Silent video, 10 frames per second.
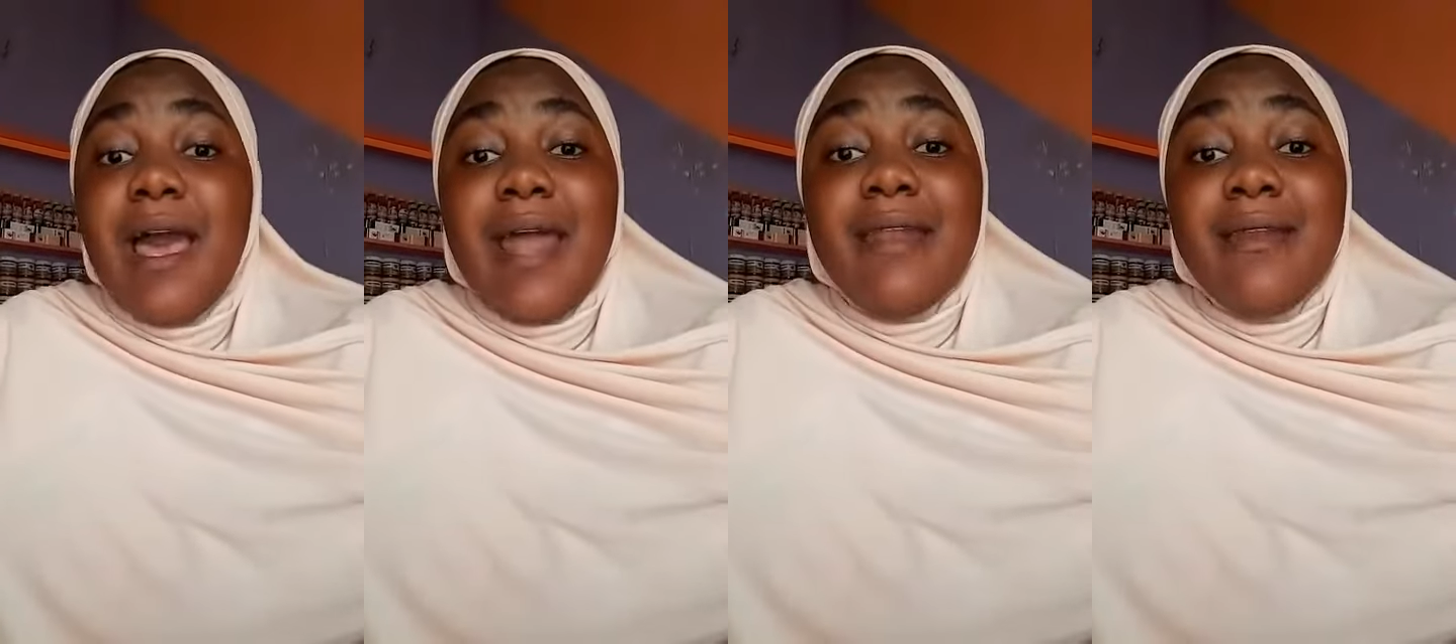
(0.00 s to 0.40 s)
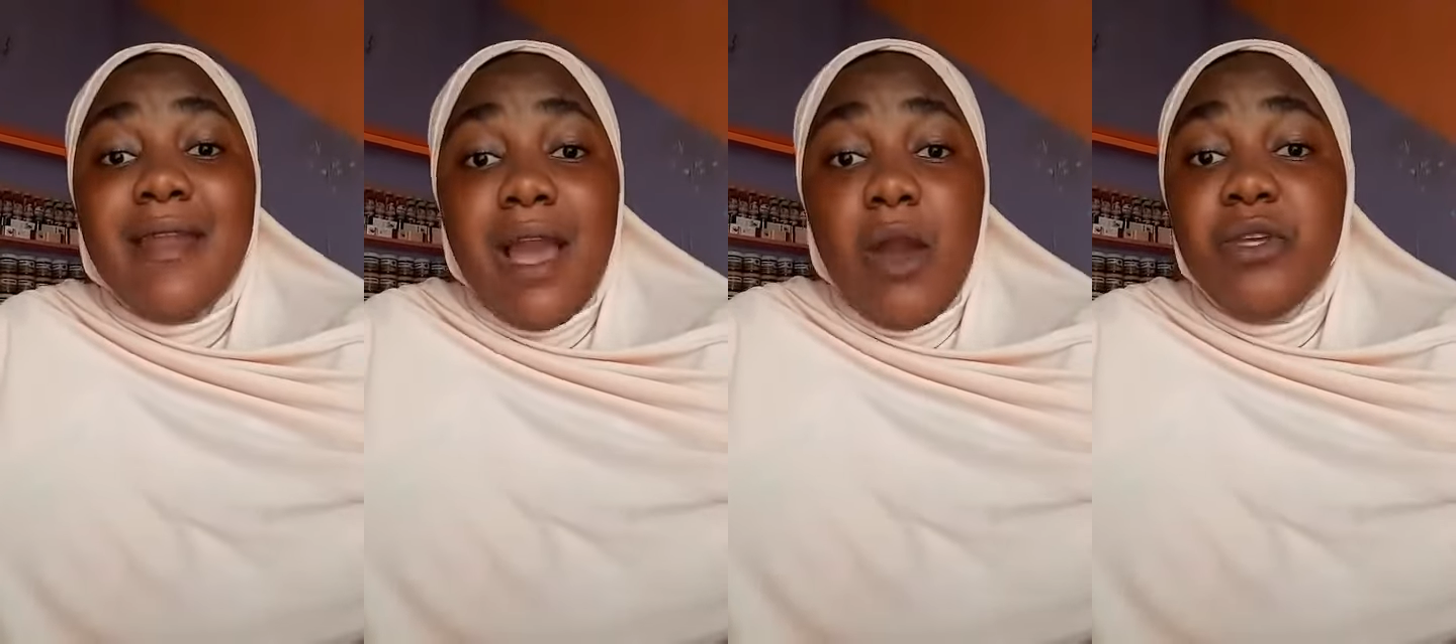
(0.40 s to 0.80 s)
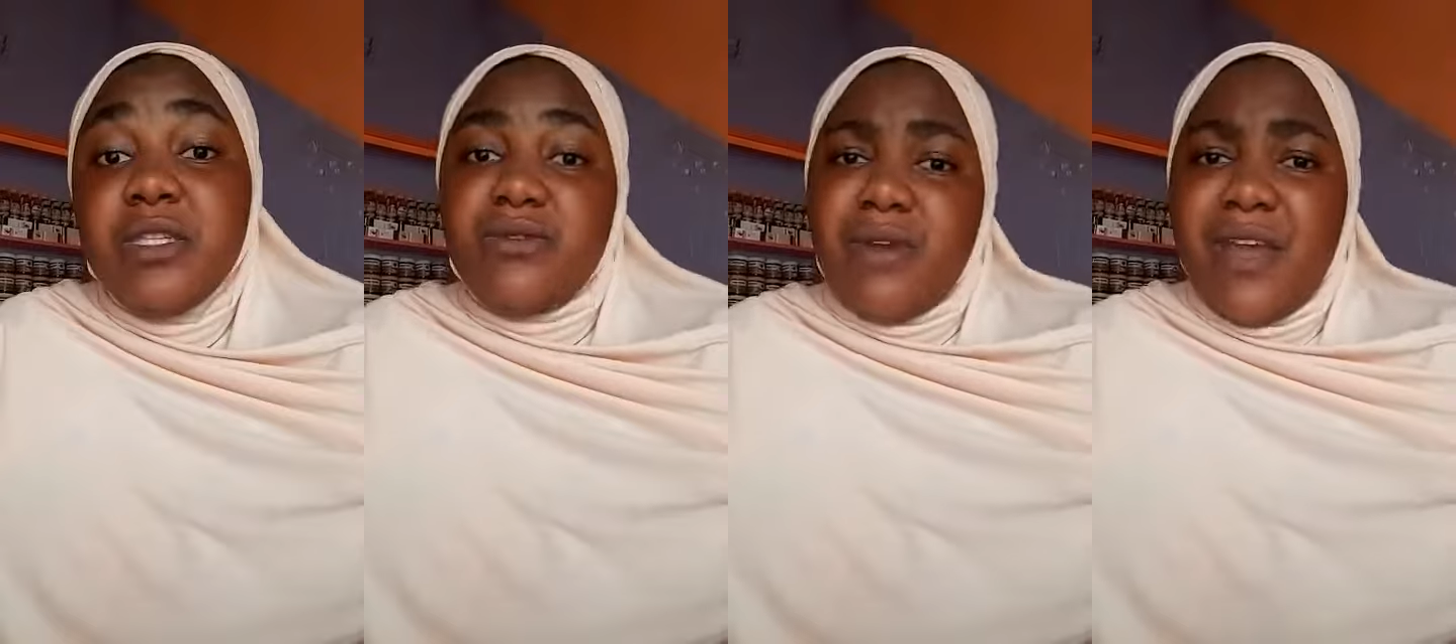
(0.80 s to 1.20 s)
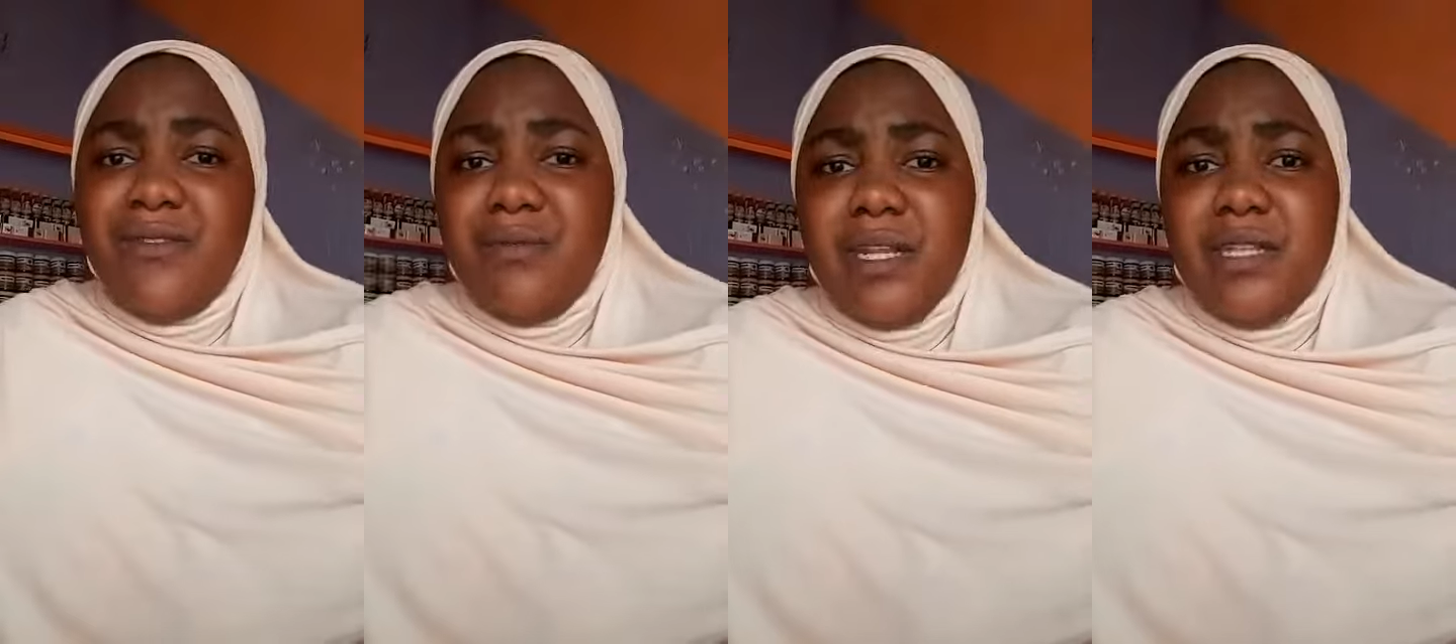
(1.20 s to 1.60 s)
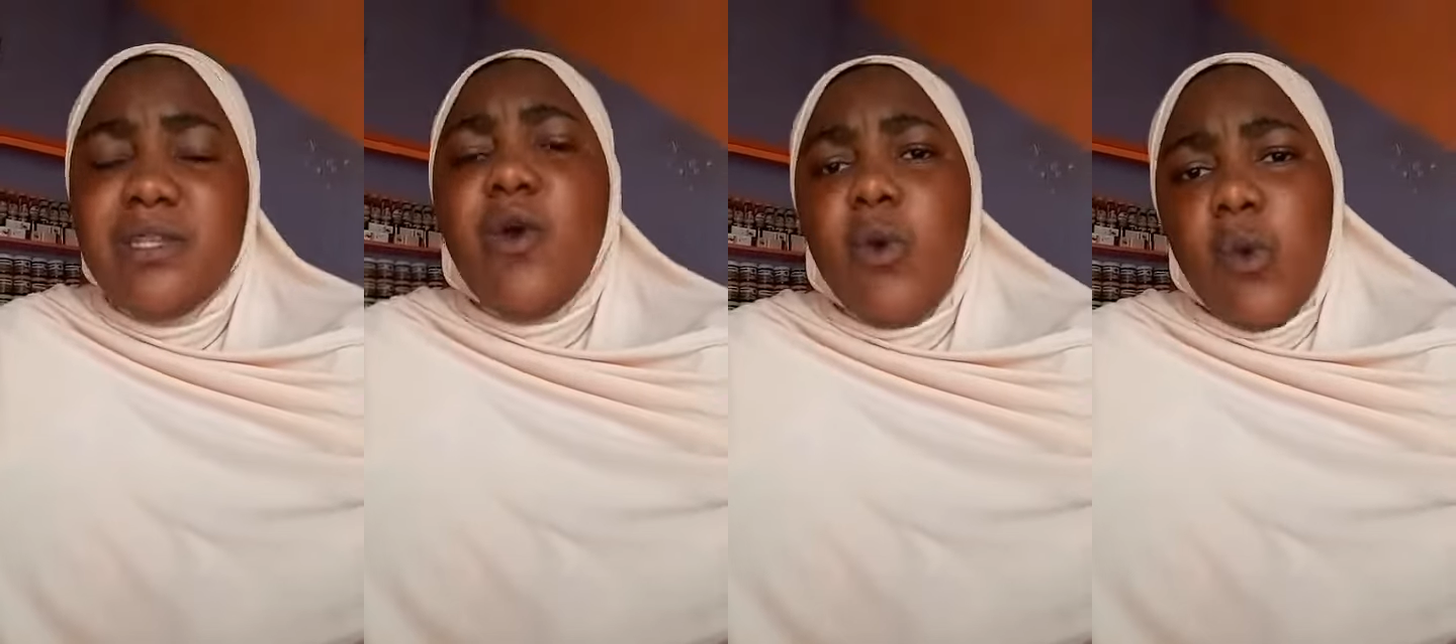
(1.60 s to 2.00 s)
and now it's 5 minutes.
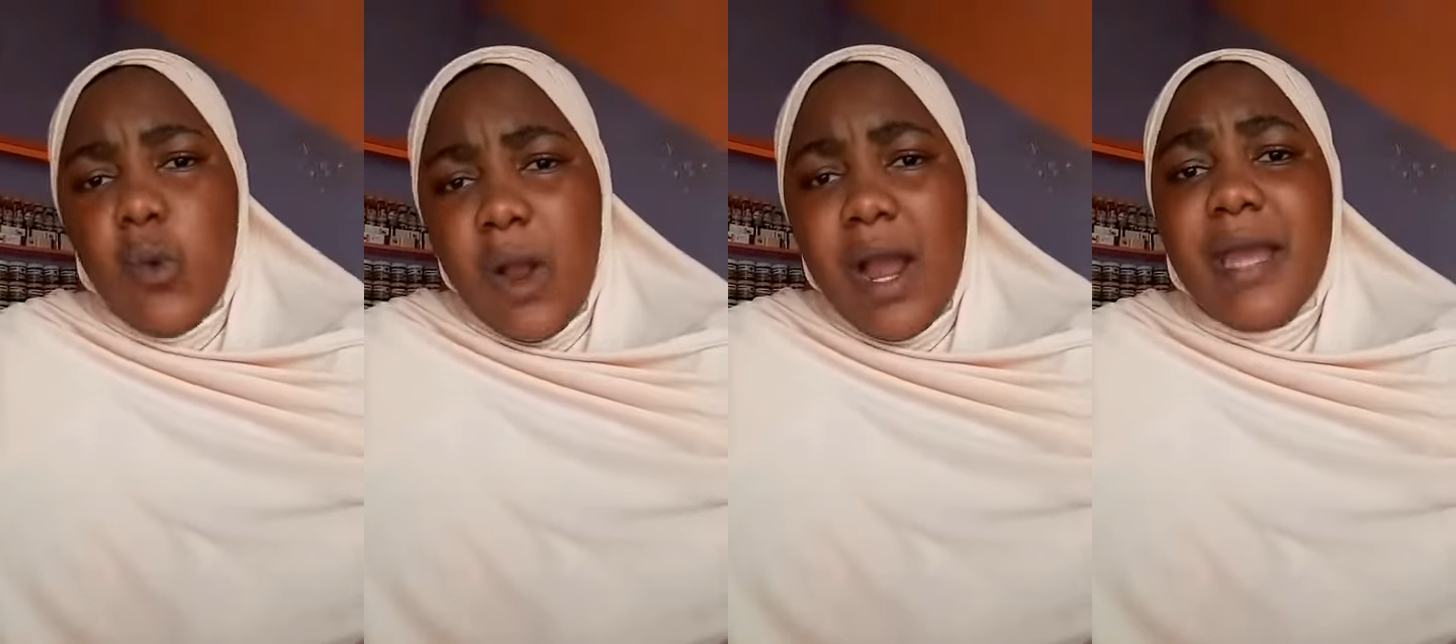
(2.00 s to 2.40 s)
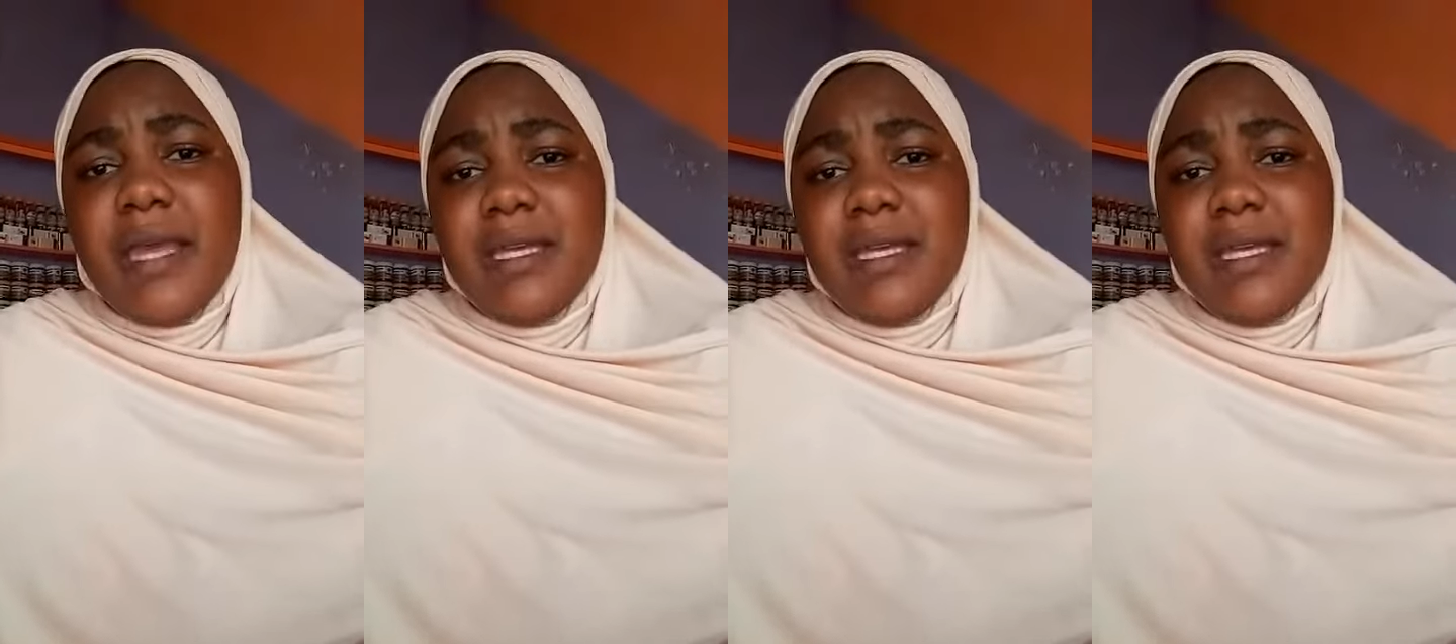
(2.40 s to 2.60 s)
Why